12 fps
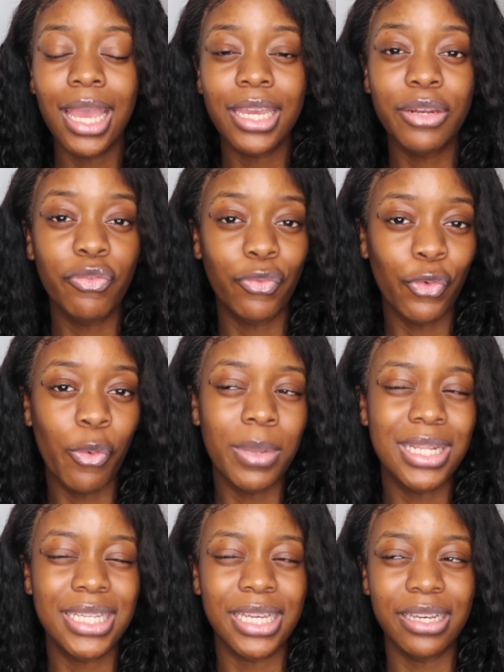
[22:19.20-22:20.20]

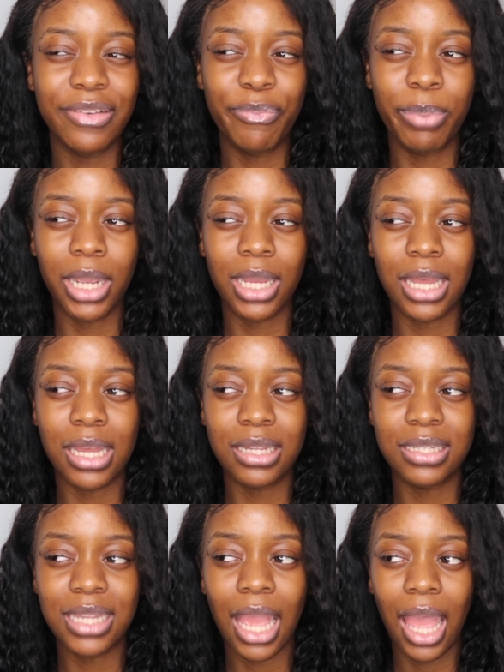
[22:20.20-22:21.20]
informative,
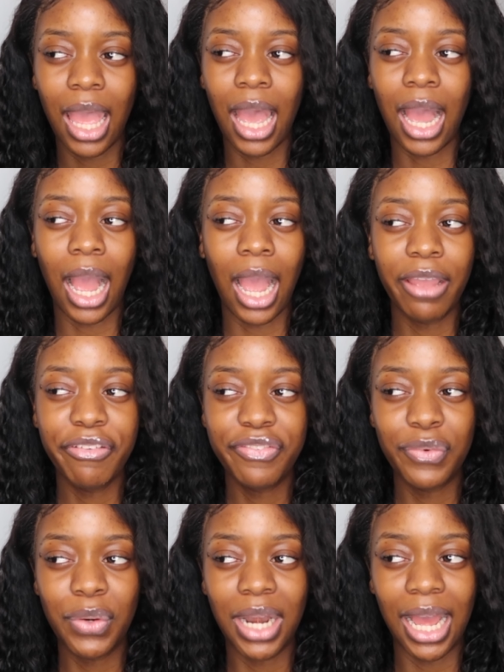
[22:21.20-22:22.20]
because I
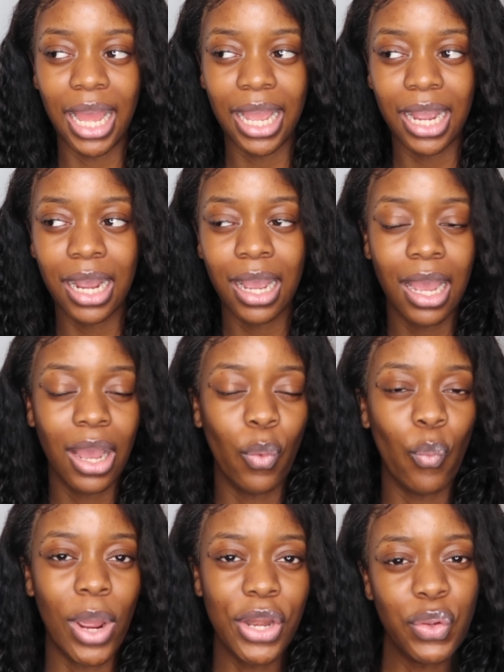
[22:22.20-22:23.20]
feel like
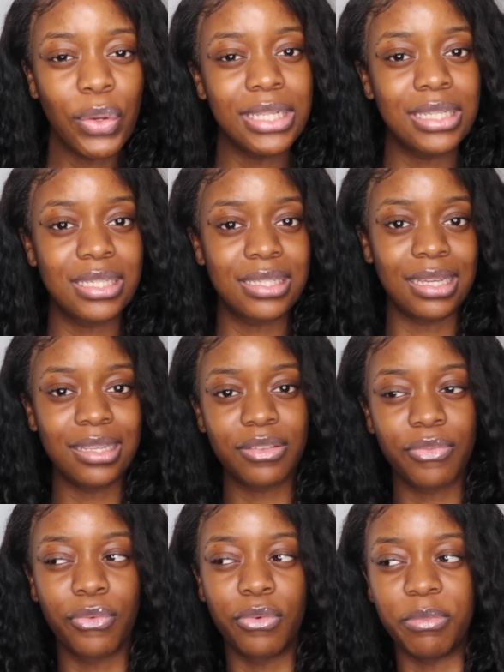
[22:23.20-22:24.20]
when you're in
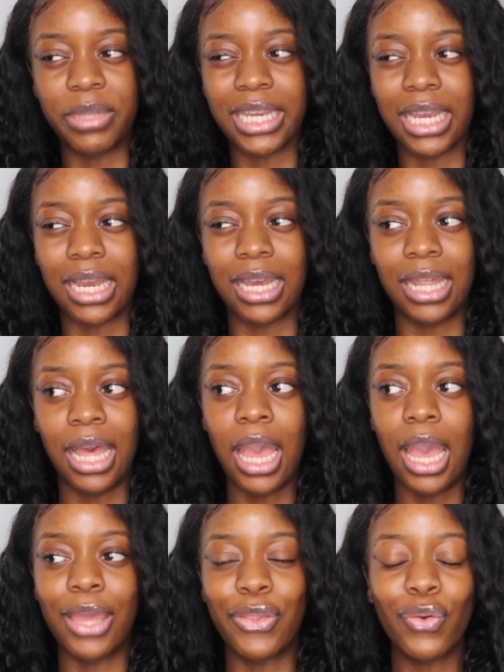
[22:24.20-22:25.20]
6th form, yeah,
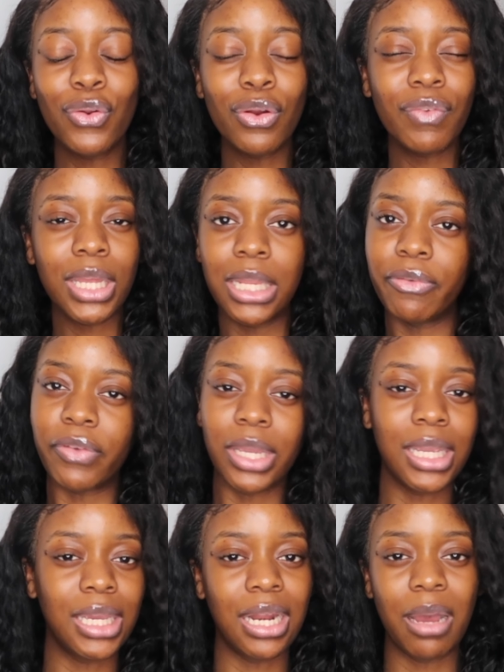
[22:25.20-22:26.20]
you're not really
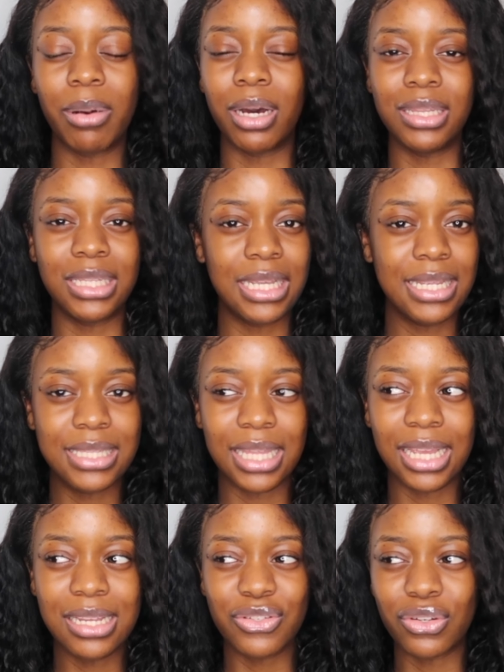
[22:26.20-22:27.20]
thinking about these
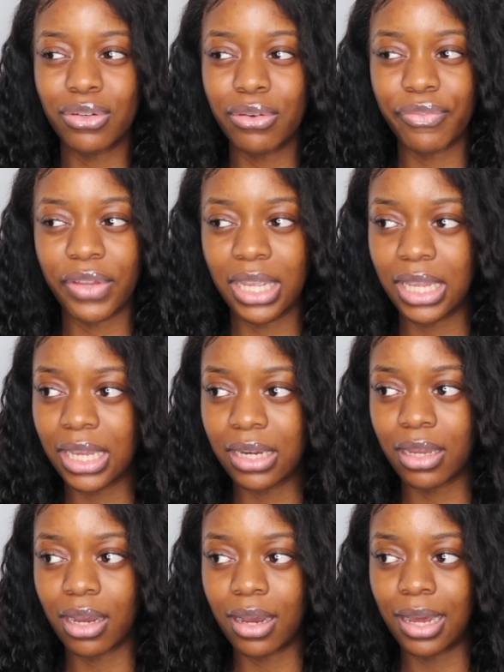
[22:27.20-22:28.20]
things. You're not
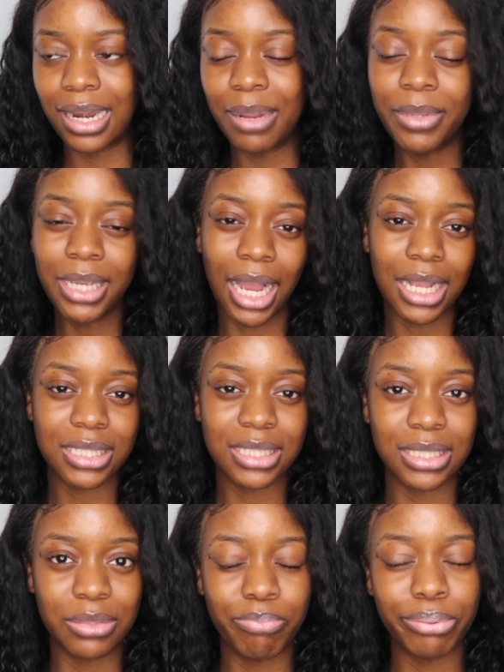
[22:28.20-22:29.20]
thinking, oh, let me
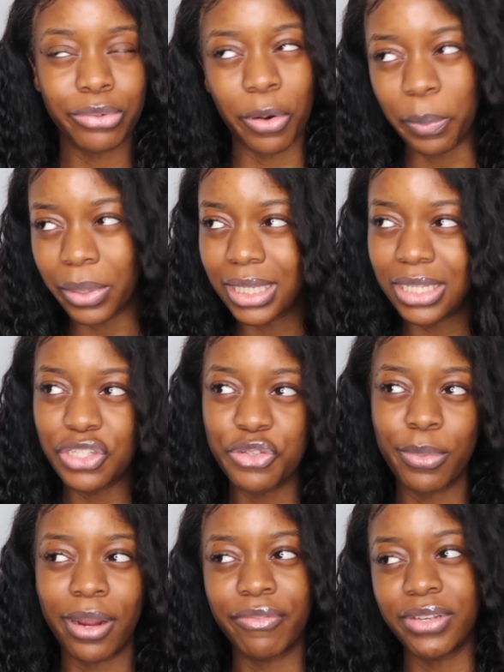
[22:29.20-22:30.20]
actually properly do
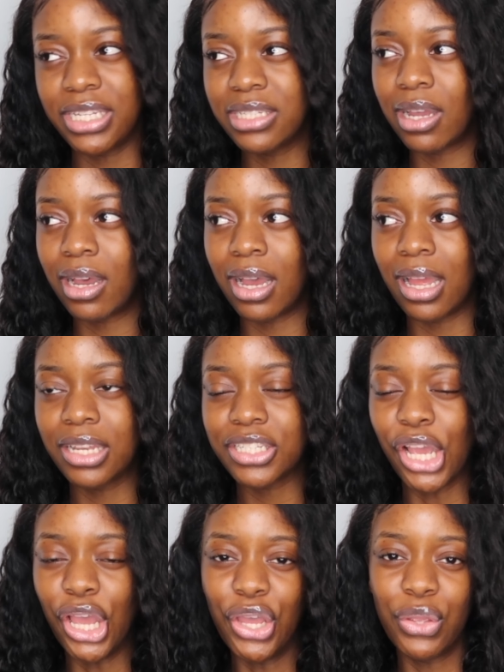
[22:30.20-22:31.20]
my research.
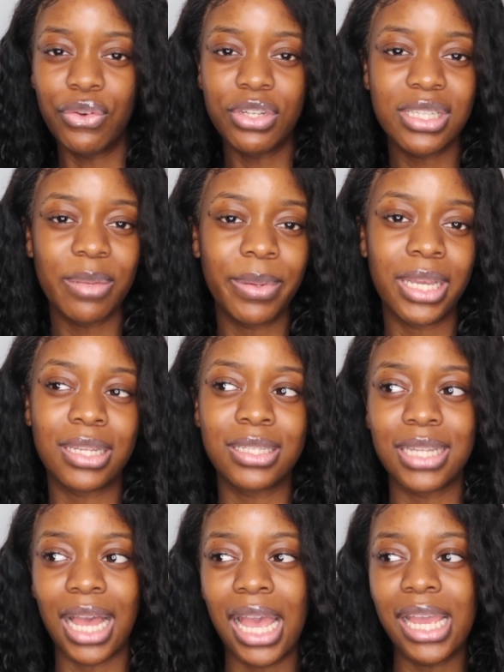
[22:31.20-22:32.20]
You're just a bit
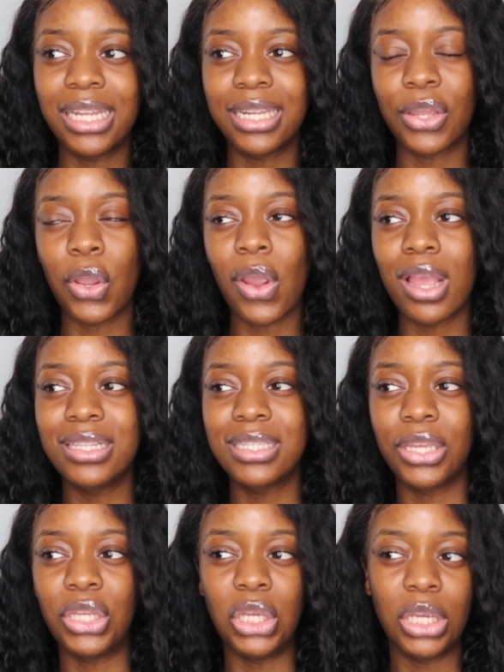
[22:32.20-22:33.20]
excited that you're going
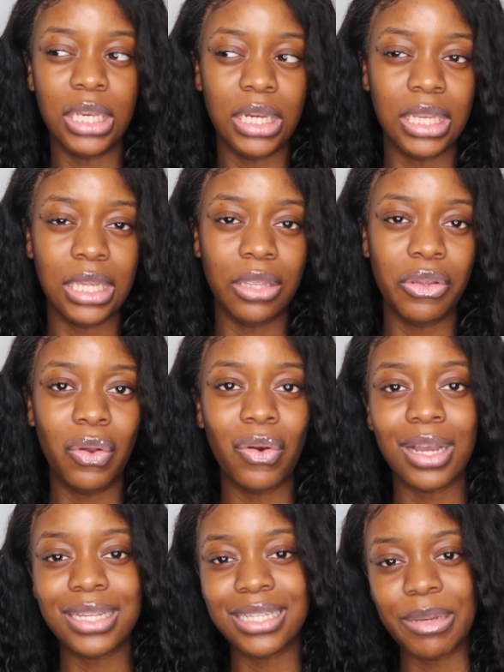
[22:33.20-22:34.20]
to uni, you
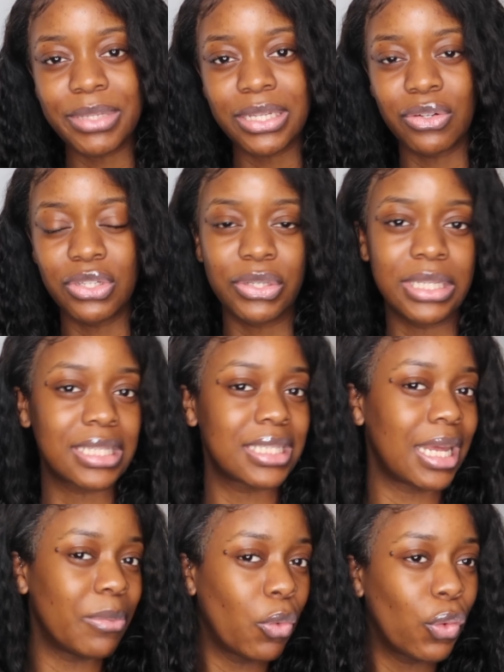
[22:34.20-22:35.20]
got accepted onto a
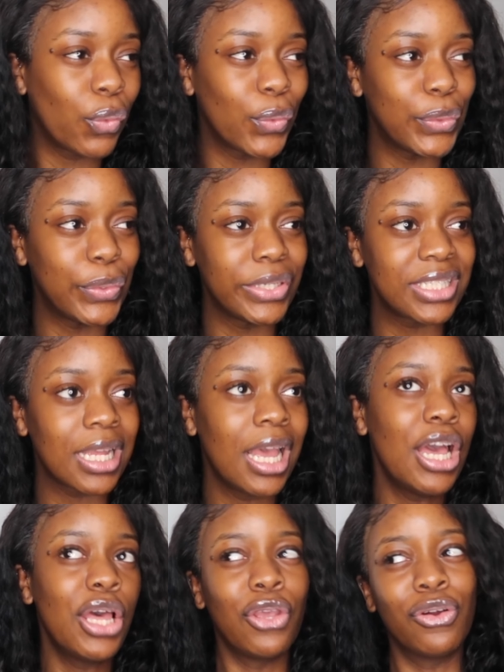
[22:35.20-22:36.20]
STEM course.
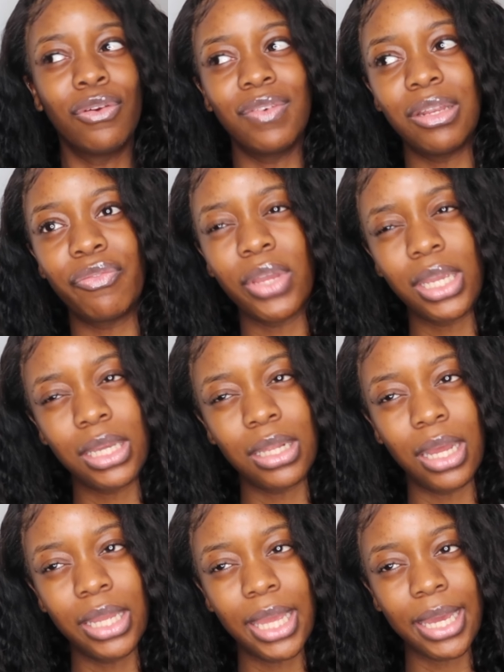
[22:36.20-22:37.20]
You're not really
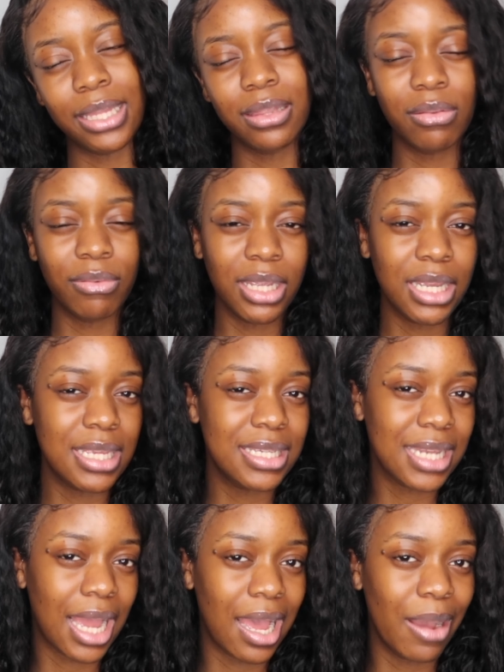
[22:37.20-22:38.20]
thinking, okay, in 3 years
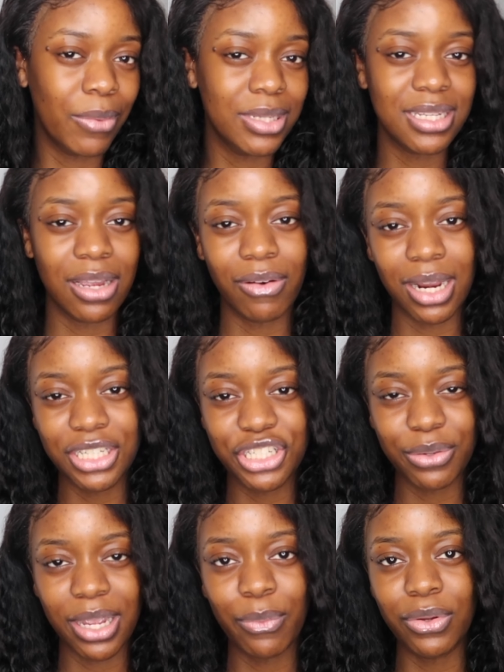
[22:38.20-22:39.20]
time, once I
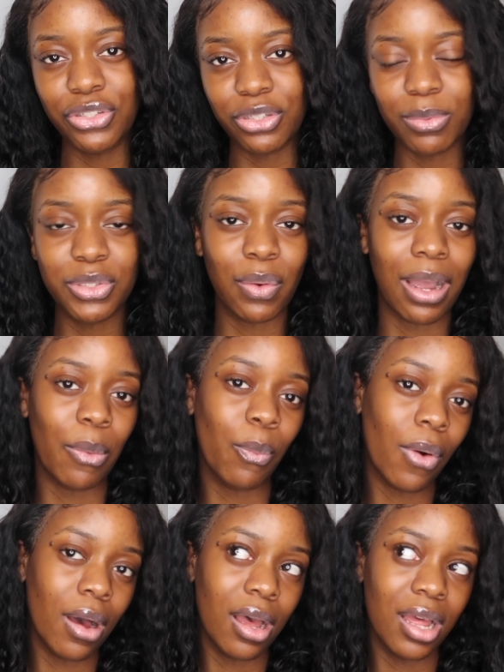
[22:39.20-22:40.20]
graduate, what job do I
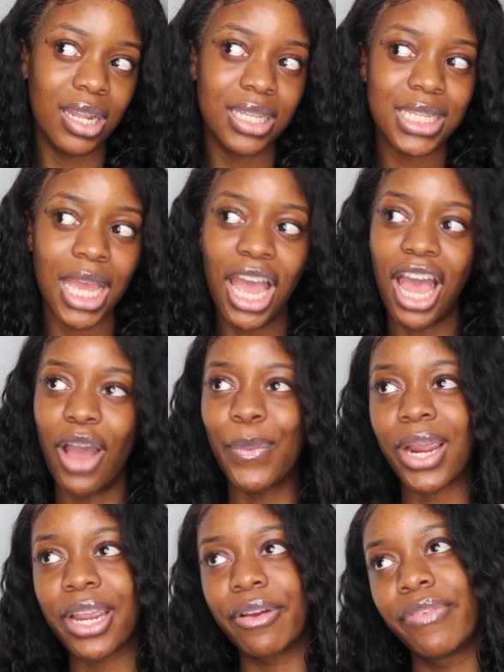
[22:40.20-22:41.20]
want?
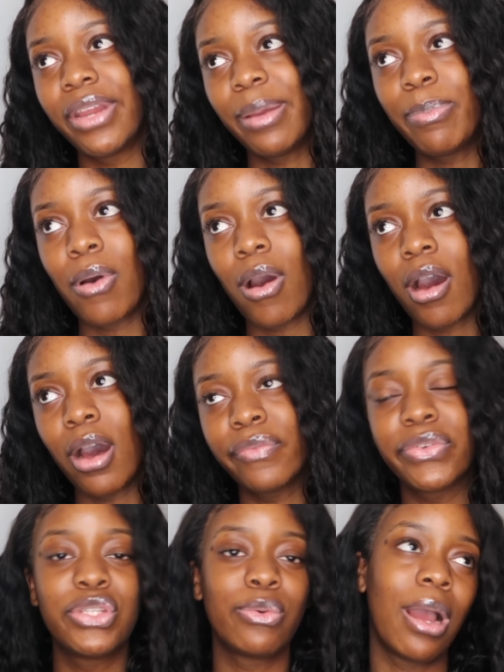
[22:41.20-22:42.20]
What career
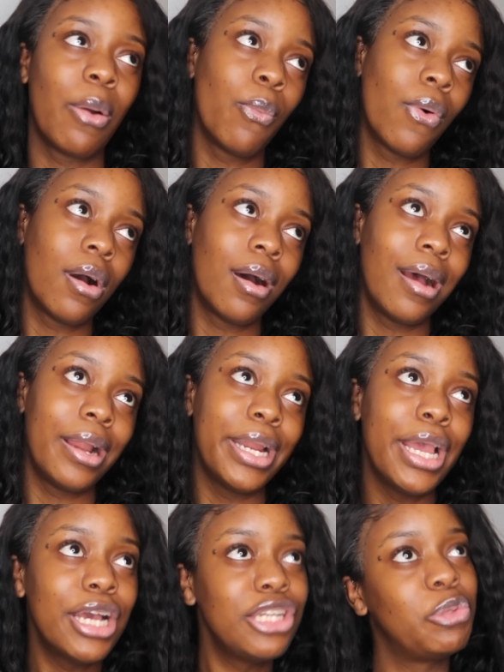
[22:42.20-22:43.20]
path do I want?
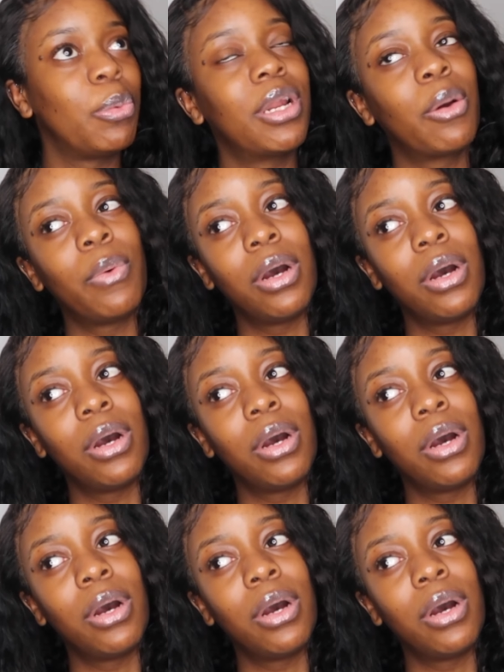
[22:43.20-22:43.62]
Do I